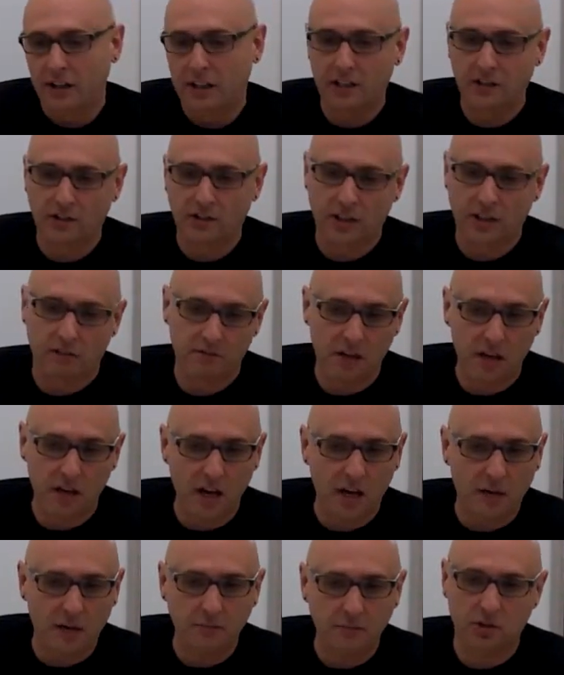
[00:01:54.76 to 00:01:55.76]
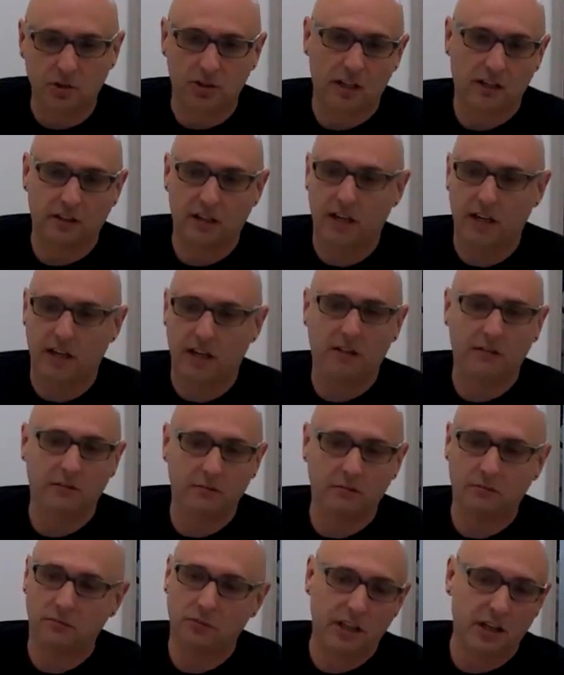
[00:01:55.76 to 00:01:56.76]
allocates some VMs, and
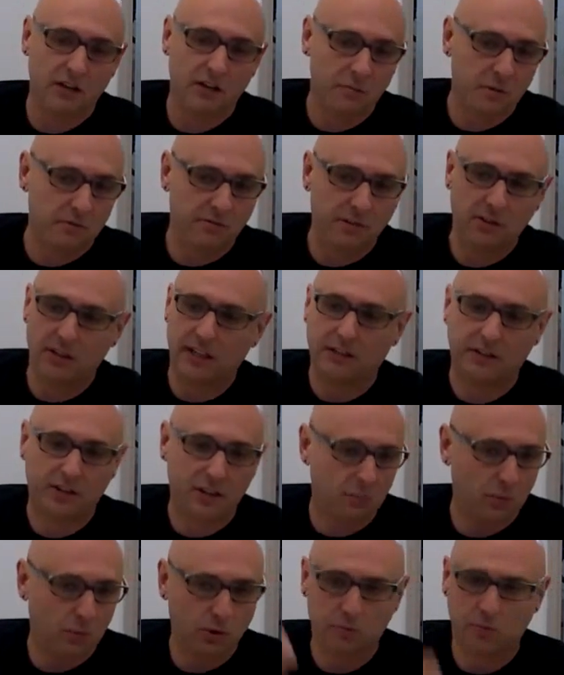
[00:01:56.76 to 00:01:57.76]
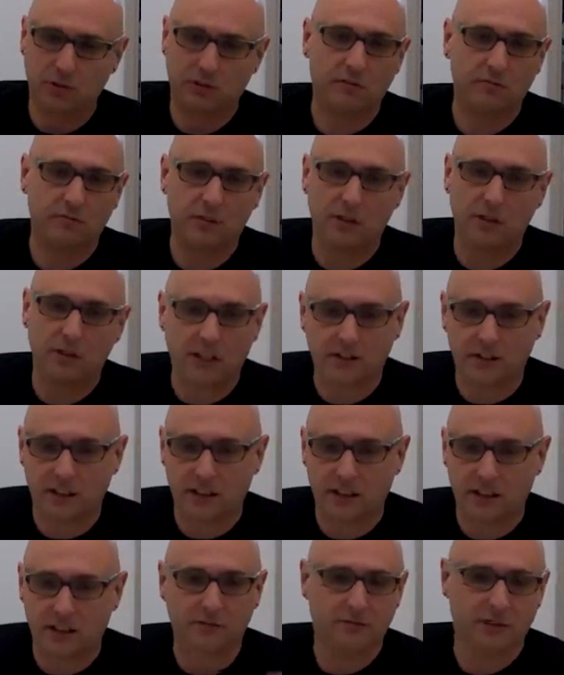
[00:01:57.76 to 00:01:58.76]
then they give him a VLAN, he puts them on that
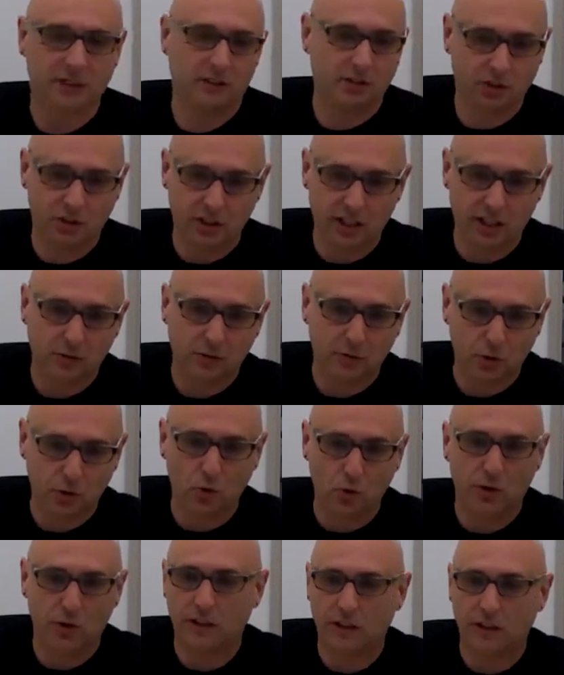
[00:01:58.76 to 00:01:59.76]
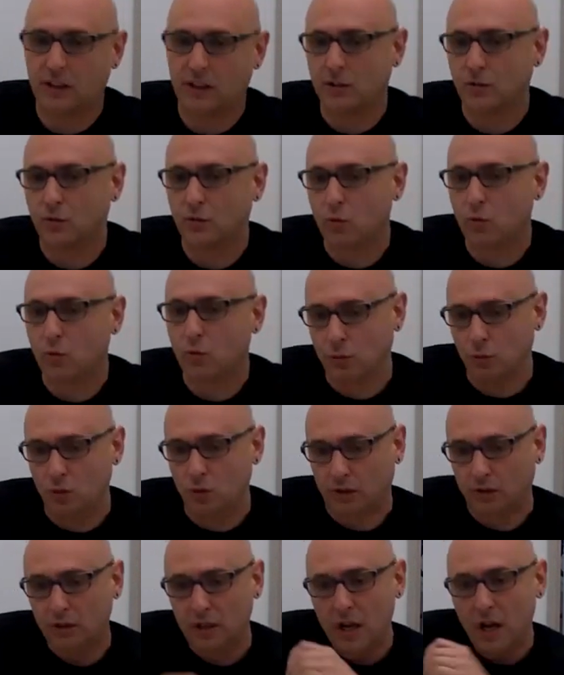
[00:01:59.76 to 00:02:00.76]
VLAN, and that's the end of the story, and they can do what
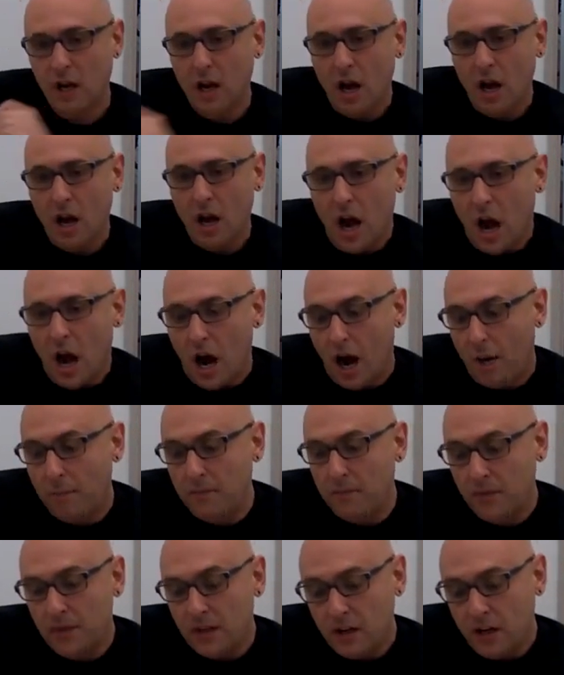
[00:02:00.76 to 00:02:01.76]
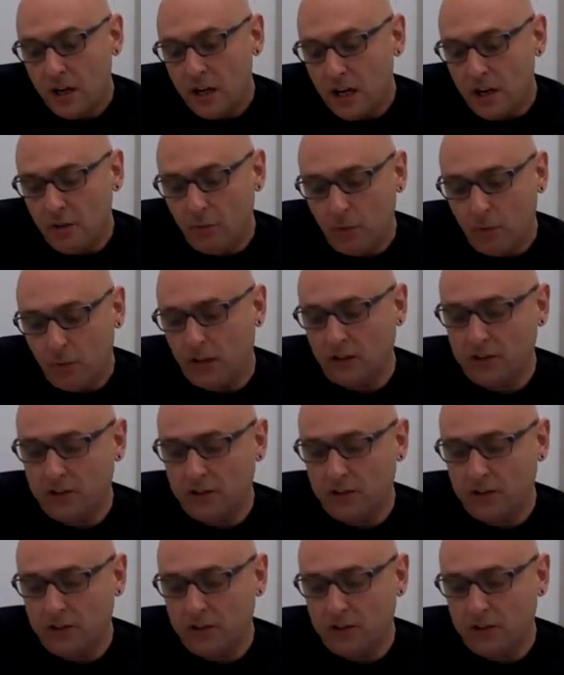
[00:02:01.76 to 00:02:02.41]
you want. In